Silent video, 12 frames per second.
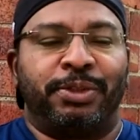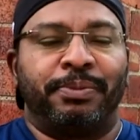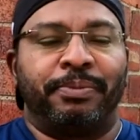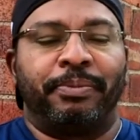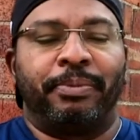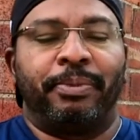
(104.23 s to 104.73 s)

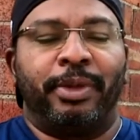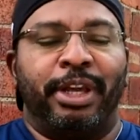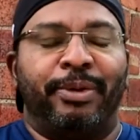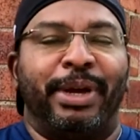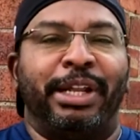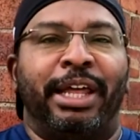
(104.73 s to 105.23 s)

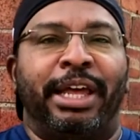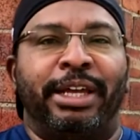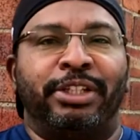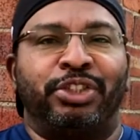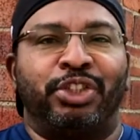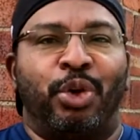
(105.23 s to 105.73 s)
and my
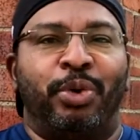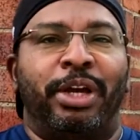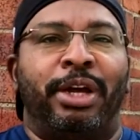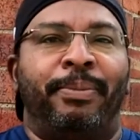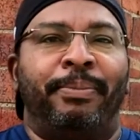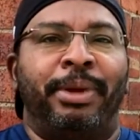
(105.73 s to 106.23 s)
legs go
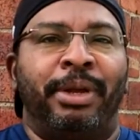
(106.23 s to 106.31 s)
numb.